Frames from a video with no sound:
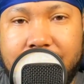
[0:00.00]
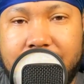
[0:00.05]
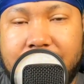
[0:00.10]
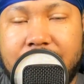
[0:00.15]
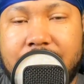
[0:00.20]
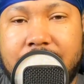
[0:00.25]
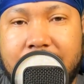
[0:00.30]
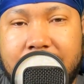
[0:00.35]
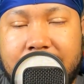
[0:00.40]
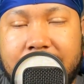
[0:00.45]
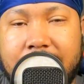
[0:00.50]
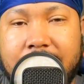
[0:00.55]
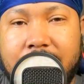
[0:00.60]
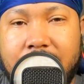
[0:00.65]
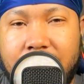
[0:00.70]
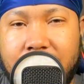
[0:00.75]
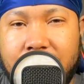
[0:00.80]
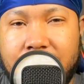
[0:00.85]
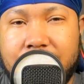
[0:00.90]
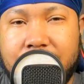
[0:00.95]
Take that
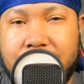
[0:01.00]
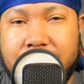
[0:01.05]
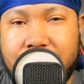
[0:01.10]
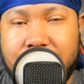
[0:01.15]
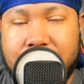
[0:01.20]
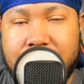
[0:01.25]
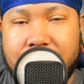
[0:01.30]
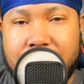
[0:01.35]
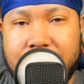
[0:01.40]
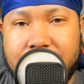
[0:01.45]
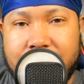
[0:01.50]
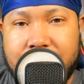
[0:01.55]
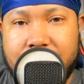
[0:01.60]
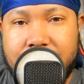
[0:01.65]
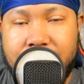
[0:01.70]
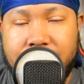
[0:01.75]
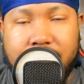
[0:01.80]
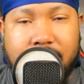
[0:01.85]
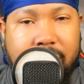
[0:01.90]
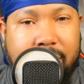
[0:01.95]
comb to it.
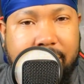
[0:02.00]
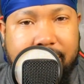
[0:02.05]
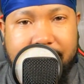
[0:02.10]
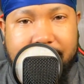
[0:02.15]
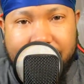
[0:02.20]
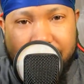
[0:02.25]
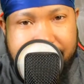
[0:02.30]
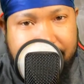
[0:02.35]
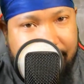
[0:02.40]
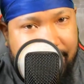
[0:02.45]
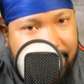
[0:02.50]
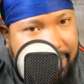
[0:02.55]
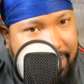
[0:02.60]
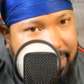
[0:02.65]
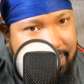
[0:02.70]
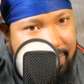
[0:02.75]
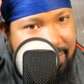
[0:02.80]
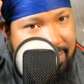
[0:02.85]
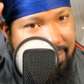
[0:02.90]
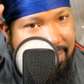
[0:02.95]
You gonna even feel it.
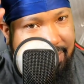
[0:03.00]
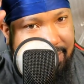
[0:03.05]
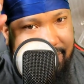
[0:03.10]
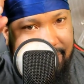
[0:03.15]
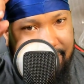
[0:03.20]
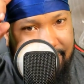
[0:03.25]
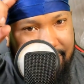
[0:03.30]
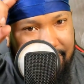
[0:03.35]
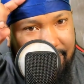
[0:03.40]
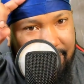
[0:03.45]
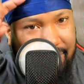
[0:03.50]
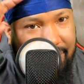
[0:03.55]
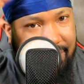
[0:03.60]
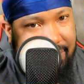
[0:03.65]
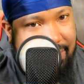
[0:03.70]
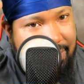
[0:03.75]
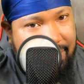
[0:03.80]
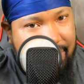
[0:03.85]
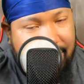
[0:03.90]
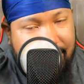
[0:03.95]

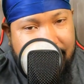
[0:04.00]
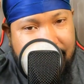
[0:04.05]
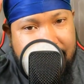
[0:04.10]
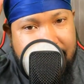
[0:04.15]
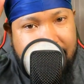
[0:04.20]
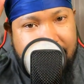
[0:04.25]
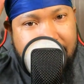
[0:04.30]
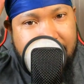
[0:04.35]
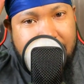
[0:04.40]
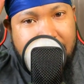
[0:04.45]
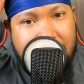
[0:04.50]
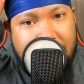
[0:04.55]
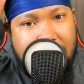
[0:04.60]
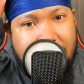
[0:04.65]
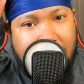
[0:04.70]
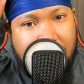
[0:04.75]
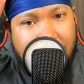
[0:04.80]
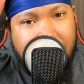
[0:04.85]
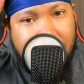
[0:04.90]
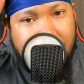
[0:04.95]
You gonna get that,
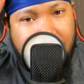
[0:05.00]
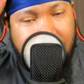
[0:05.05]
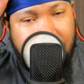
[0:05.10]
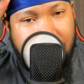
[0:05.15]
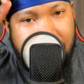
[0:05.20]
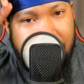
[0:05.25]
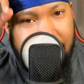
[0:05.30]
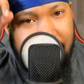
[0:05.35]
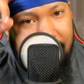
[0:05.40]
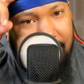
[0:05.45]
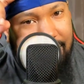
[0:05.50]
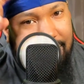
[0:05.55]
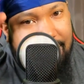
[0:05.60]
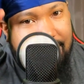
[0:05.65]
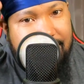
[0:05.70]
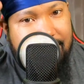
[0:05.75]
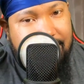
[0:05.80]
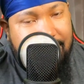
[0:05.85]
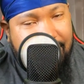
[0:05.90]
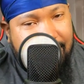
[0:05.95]

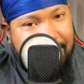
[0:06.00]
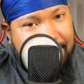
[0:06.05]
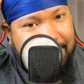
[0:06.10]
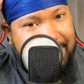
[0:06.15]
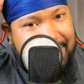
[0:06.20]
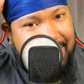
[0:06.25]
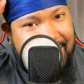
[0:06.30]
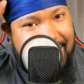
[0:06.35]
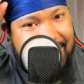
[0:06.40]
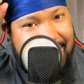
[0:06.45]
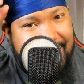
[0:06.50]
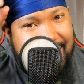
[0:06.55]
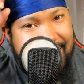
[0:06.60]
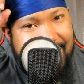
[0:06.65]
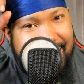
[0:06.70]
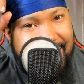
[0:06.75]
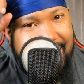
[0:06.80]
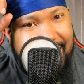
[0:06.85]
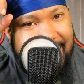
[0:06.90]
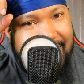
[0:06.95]
you know what I'm saying?
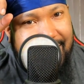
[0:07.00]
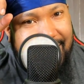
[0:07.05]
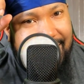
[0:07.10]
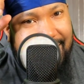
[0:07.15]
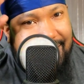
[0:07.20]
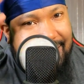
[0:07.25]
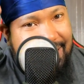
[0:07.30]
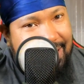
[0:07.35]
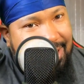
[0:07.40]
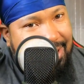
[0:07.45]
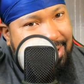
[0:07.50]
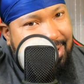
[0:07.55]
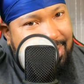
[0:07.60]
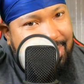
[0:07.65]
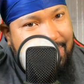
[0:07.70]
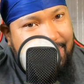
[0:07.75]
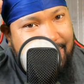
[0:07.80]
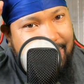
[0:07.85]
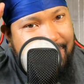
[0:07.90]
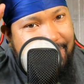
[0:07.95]
That
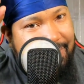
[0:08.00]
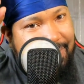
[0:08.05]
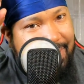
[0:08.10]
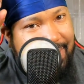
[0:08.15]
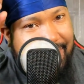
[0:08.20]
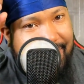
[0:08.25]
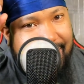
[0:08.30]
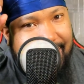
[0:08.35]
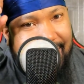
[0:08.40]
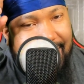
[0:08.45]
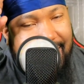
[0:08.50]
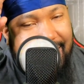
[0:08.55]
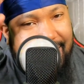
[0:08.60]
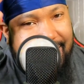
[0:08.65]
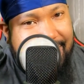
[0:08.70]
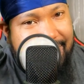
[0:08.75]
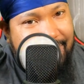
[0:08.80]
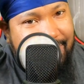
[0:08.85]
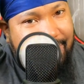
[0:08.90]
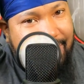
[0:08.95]
you gonna feel it. Like they
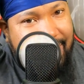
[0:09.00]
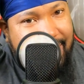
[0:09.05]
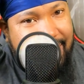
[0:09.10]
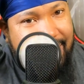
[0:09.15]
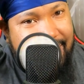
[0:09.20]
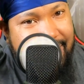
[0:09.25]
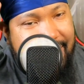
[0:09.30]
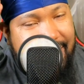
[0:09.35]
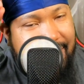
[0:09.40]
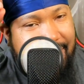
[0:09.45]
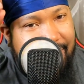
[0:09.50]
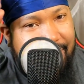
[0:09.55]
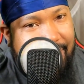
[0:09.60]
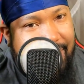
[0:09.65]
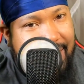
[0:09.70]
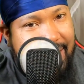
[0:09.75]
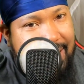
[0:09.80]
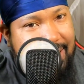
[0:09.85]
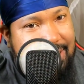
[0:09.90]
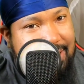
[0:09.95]
gonna
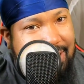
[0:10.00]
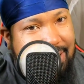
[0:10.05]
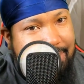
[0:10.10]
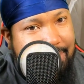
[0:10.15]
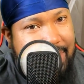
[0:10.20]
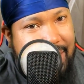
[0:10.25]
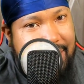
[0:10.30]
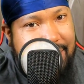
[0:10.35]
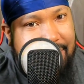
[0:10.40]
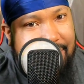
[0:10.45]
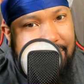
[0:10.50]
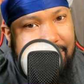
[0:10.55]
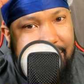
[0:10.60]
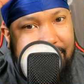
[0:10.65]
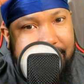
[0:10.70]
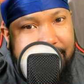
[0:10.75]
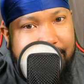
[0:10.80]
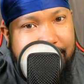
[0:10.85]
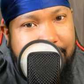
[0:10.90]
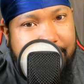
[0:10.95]
raise up and they gonna look
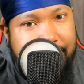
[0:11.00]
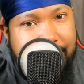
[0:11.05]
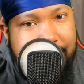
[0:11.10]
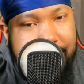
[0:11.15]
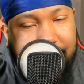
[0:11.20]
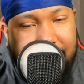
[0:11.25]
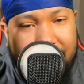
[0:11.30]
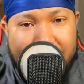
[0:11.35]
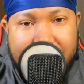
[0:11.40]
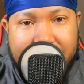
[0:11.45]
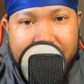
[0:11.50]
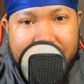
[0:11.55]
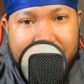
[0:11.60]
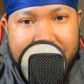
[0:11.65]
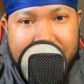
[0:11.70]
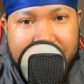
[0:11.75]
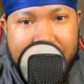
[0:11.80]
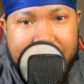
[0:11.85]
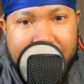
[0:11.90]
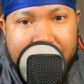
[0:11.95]
bigger.
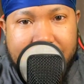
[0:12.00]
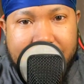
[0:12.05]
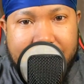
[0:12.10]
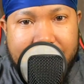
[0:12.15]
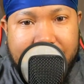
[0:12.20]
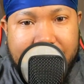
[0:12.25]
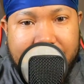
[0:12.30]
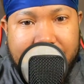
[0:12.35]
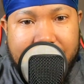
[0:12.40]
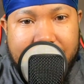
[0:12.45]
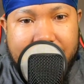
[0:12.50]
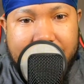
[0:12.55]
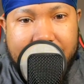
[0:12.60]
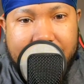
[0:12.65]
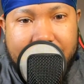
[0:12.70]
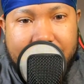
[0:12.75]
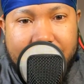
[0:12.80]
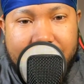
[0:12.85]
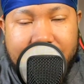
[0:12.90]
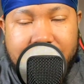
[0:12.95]

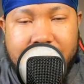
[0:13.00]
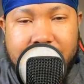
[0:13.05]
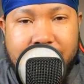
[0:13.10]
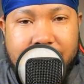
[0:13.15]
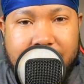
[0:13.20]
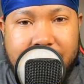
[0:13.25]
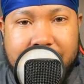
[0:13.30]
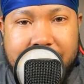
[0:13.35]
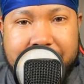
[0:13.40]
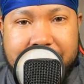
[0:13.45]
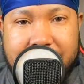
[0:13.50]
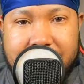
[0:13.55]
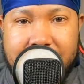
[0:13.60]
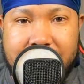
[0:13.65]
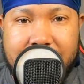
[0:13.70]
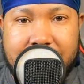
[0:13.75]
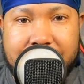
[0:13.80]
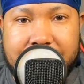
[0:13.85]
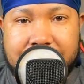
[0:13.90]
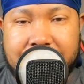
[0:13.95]
You get what I'm saying?